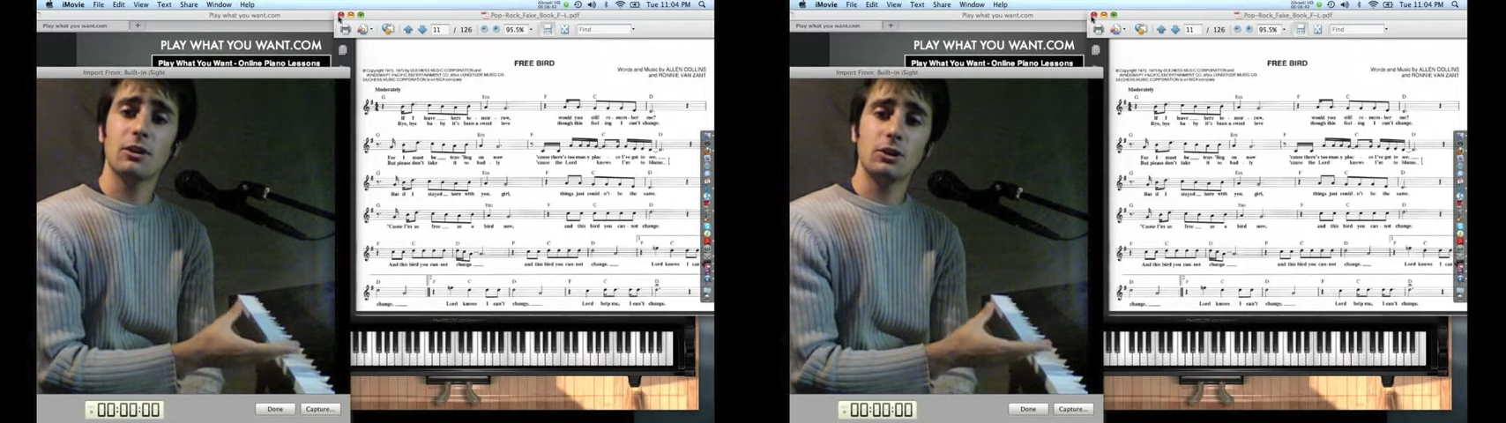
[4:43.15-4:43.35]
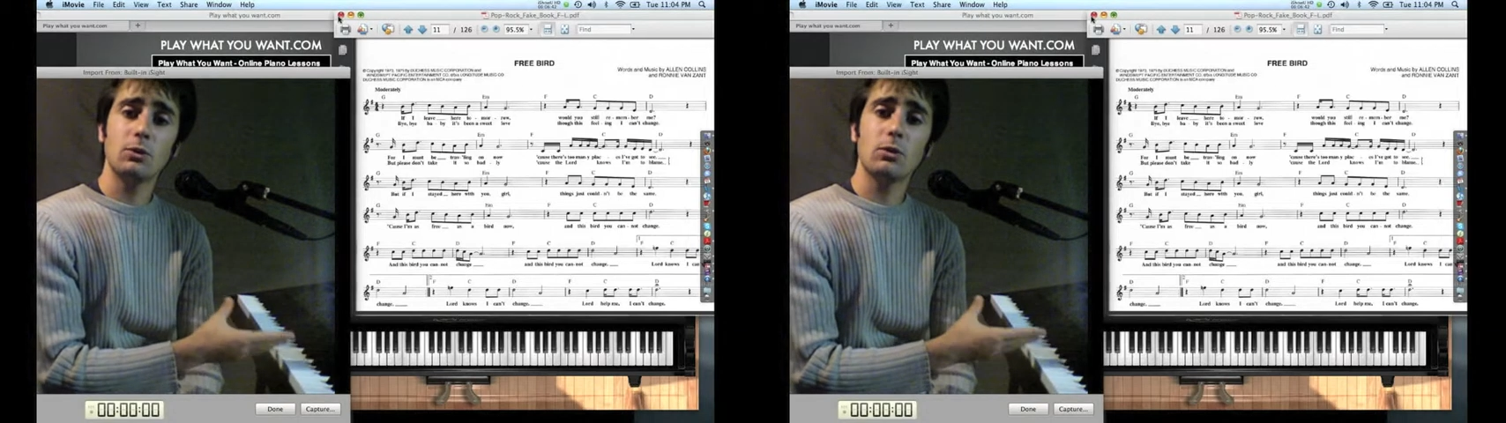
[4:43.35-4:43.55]

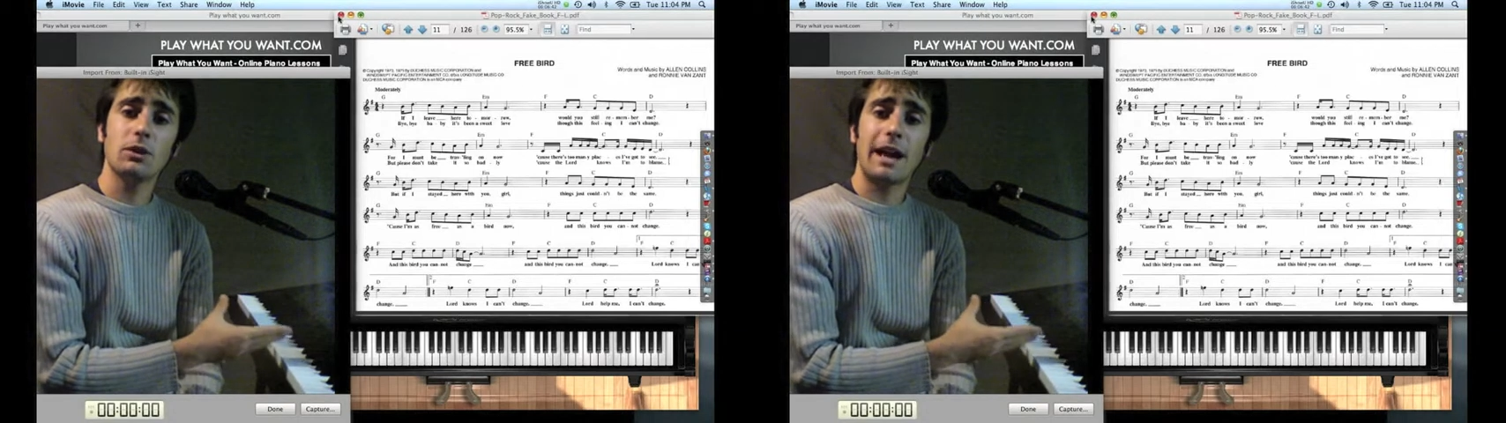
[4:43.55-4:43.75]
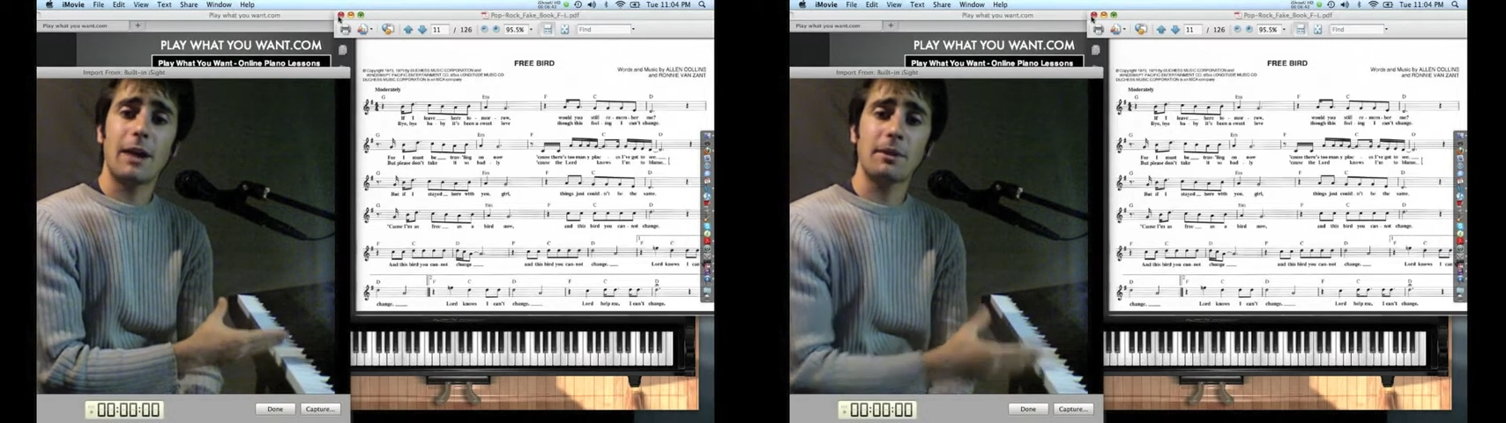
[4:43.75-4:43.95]
you will
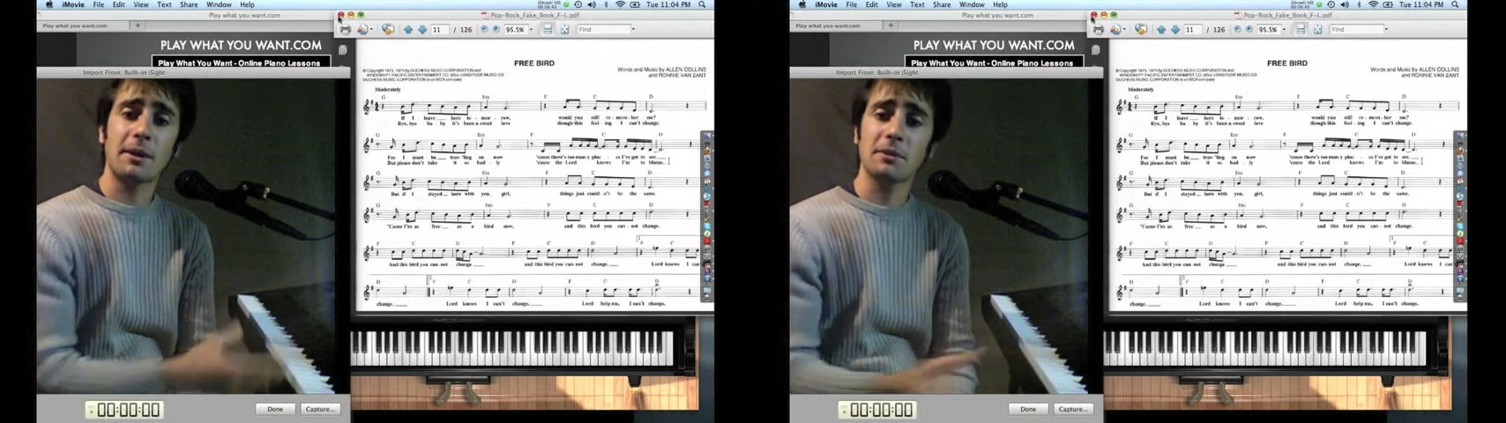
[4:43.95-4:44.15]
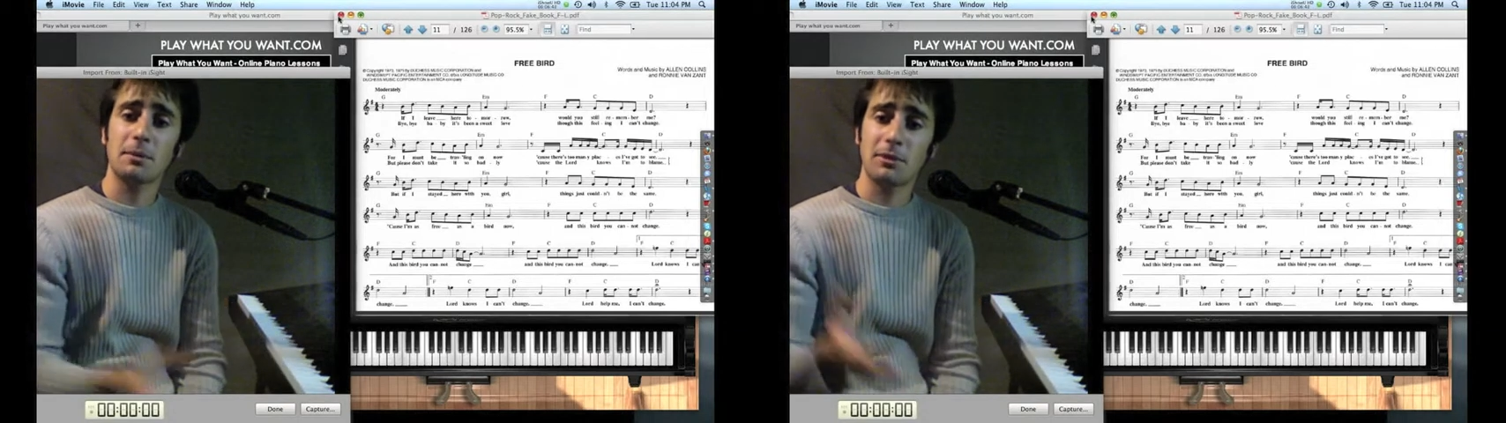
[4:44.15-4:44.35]
now be
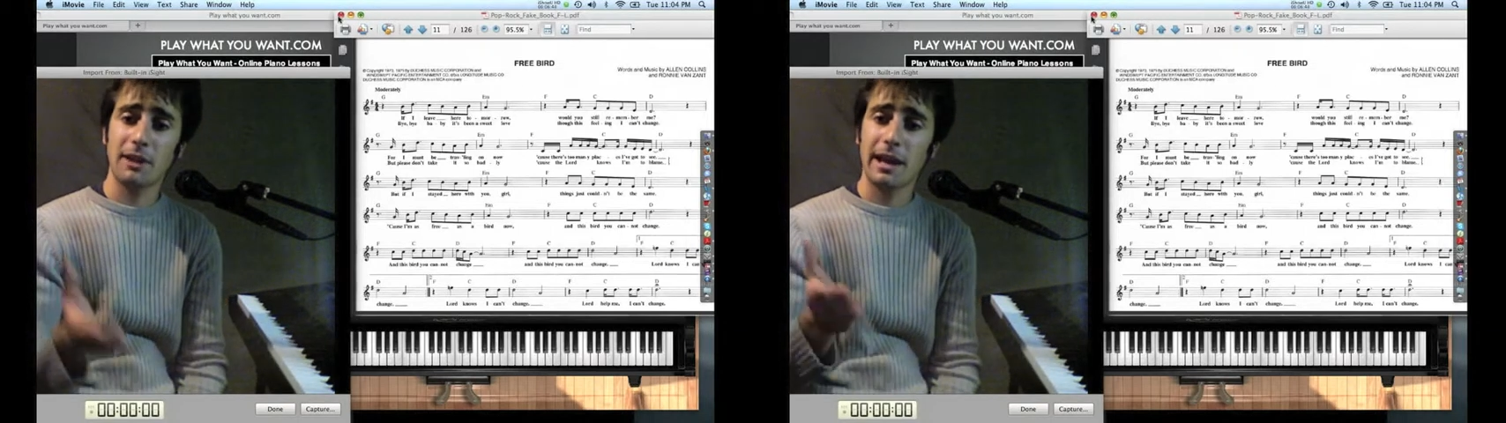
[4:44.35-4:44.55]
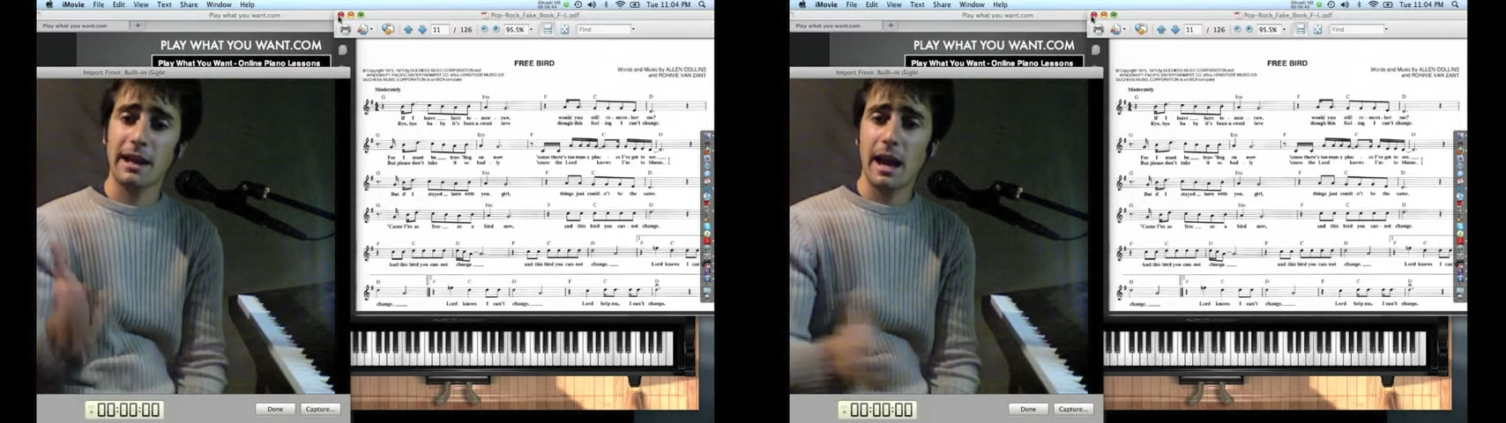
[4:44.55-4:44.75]
able to
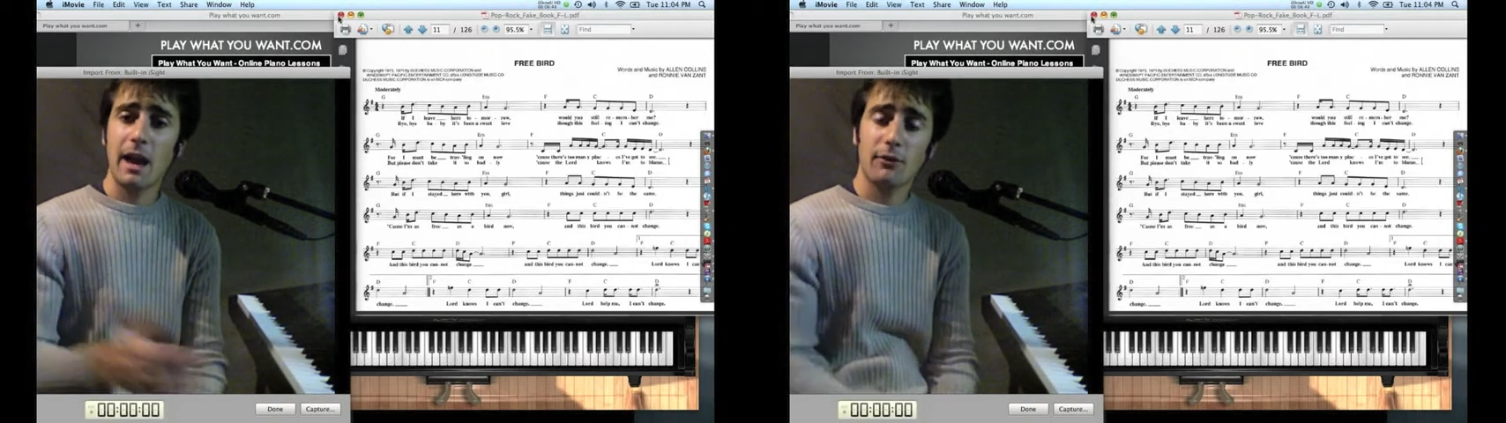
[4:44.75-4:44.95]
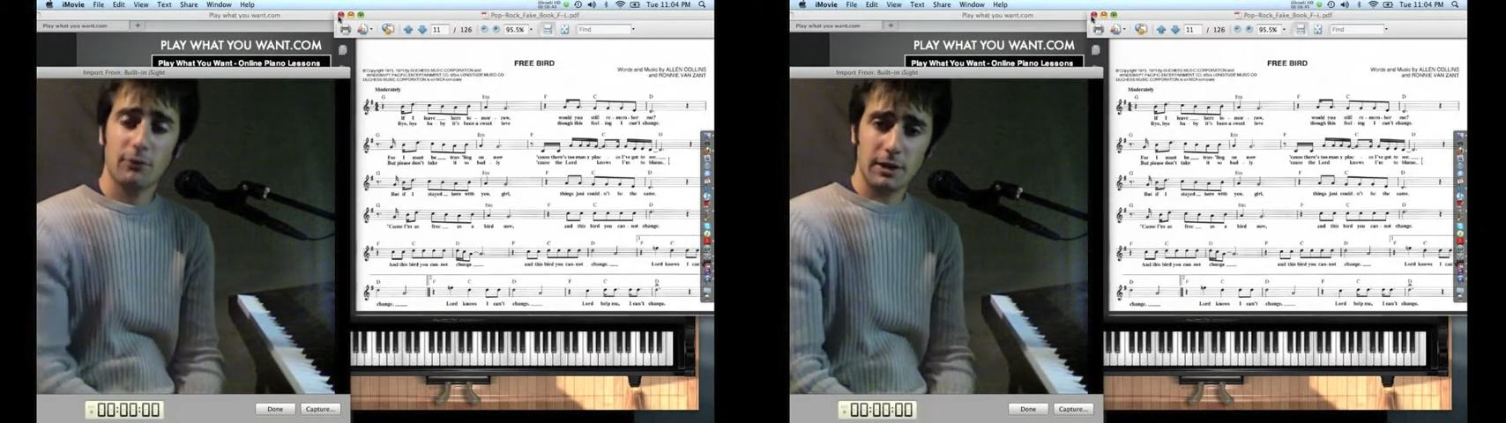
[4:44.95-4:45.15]
play
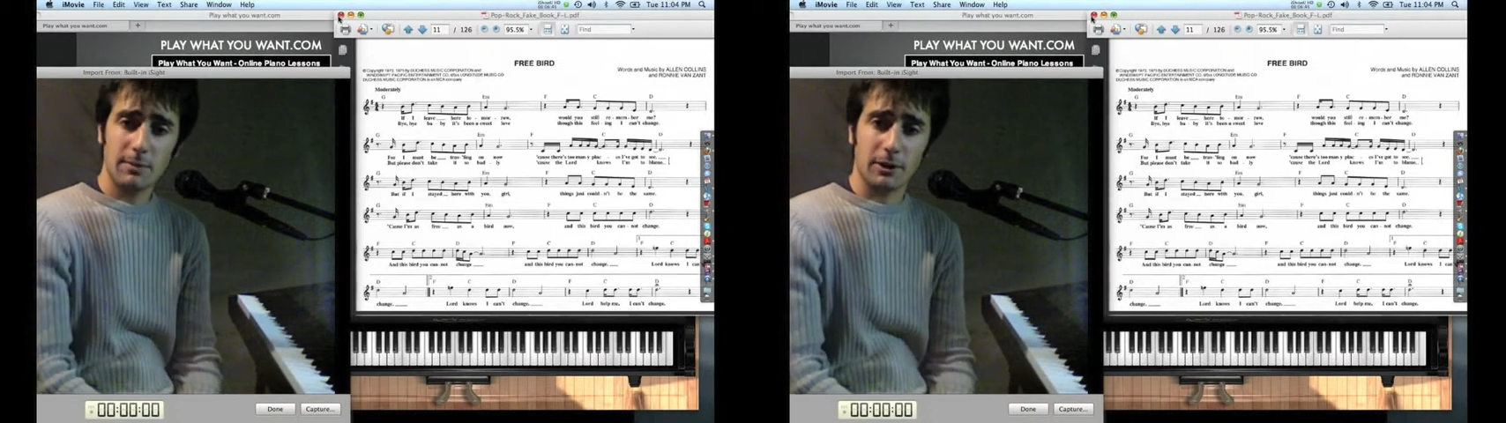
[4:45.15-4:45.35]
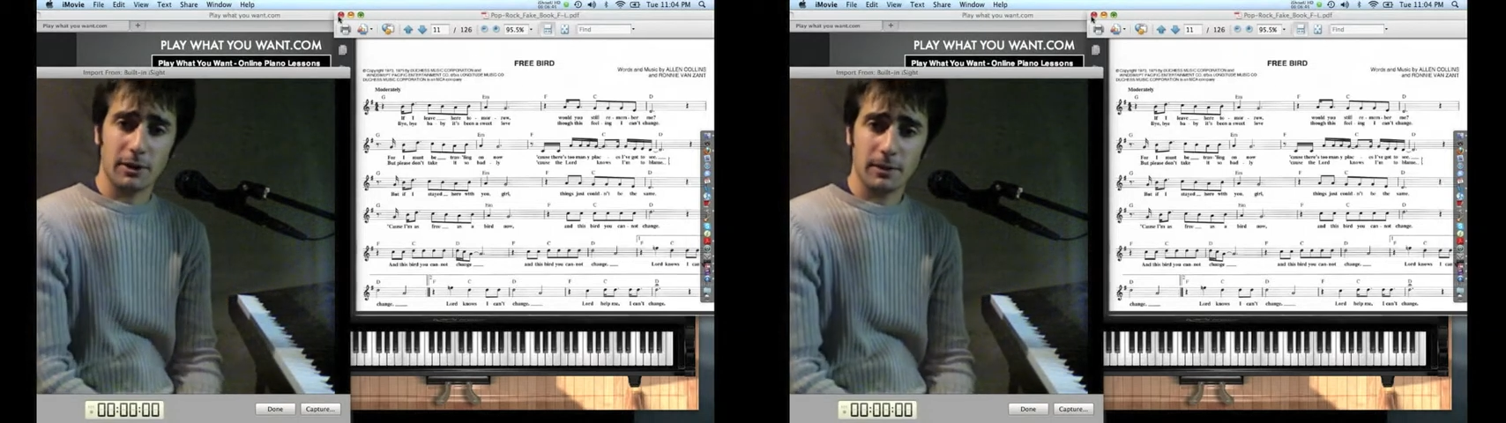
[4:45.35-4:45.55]

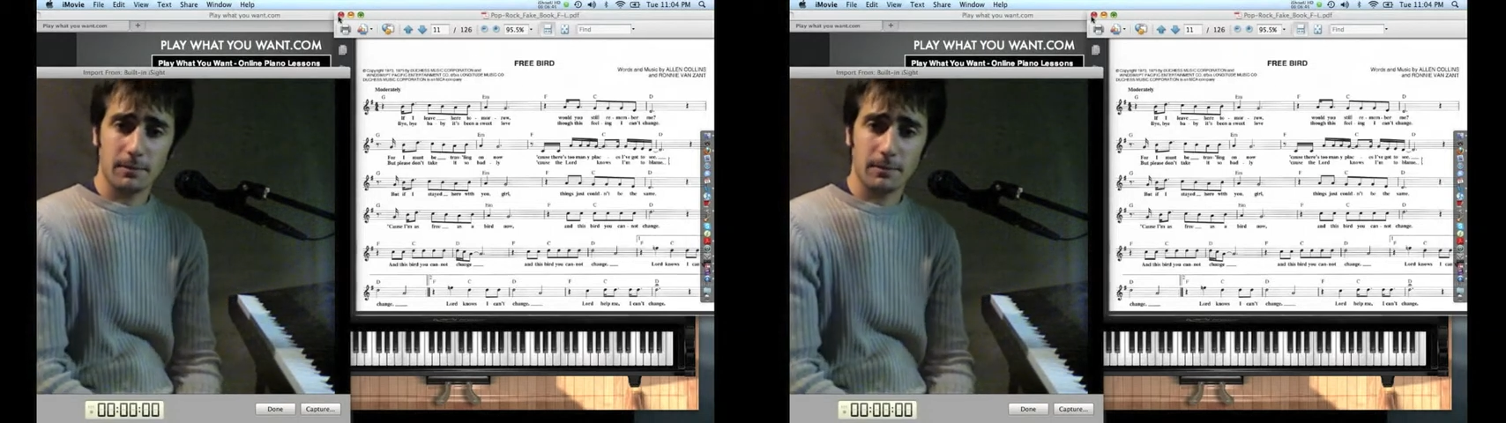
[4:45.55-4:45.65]
Freebird.